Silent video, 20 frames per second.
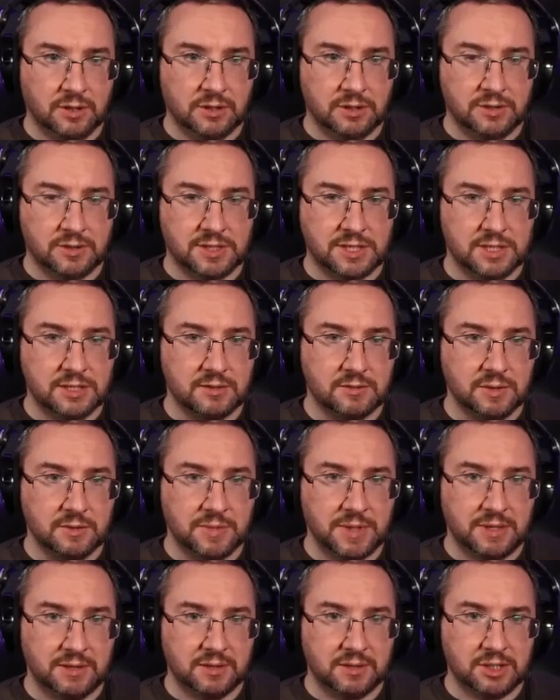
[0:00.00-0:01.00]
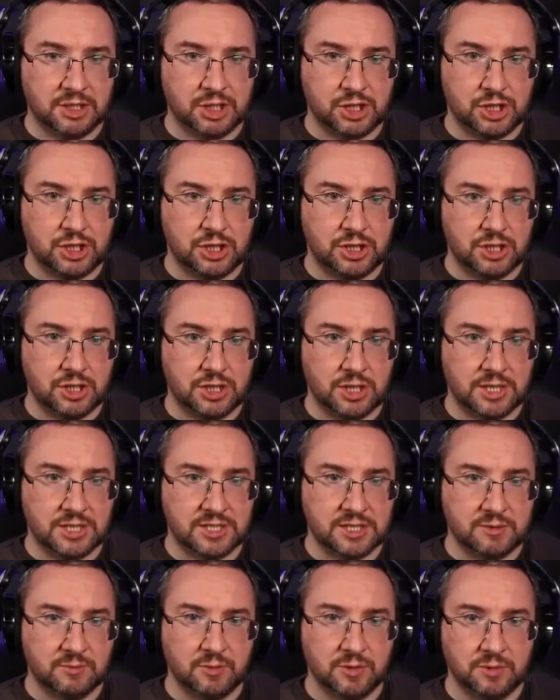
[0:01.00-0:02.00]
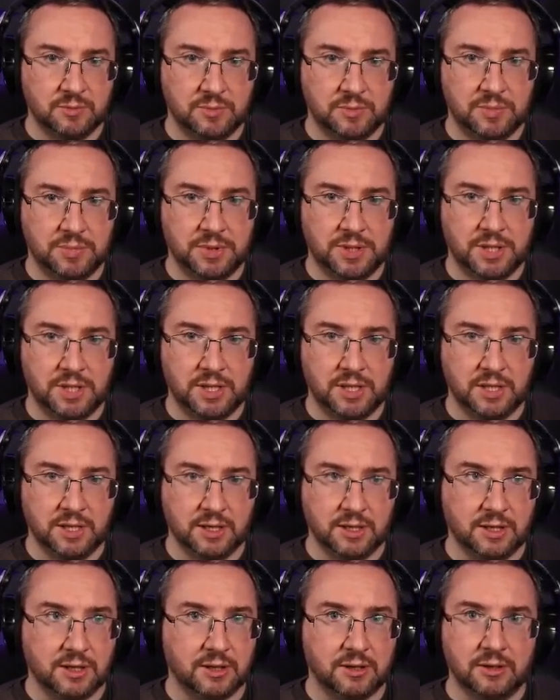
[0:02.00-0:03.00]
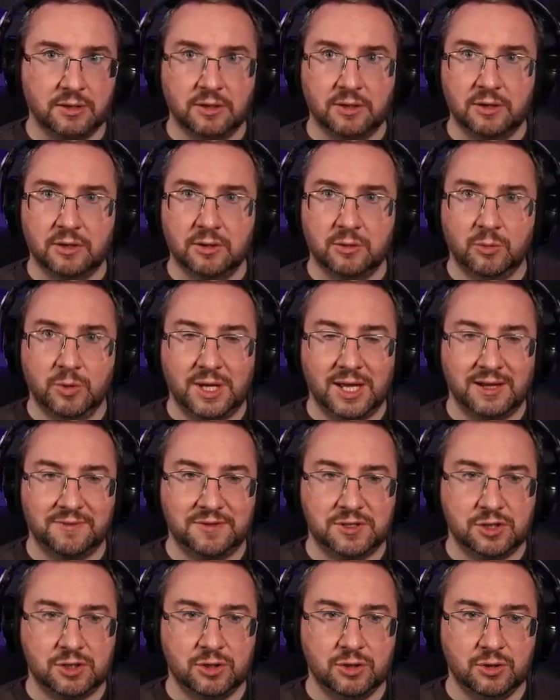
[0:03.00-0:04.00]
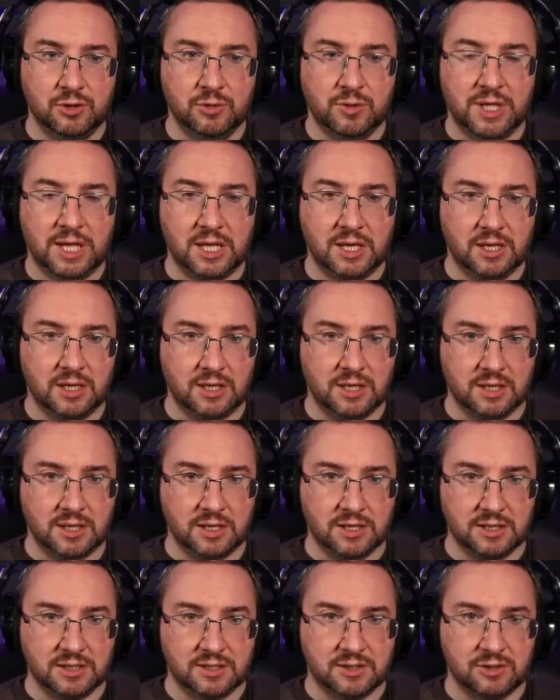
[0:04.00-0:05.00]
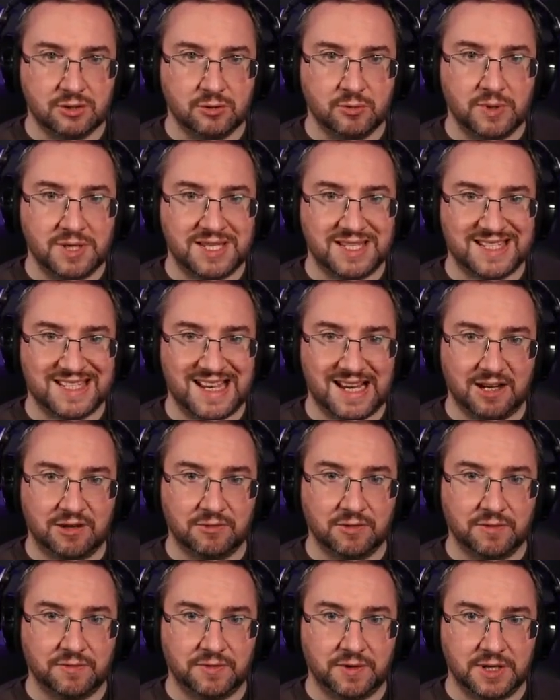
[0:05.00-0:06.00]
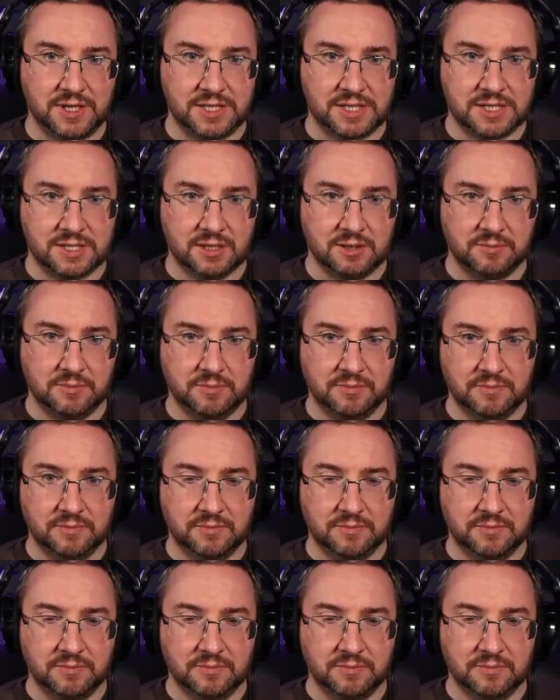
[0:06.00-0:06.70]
It said something about chests would appear. We have 2 keys. Do we sacrifice them?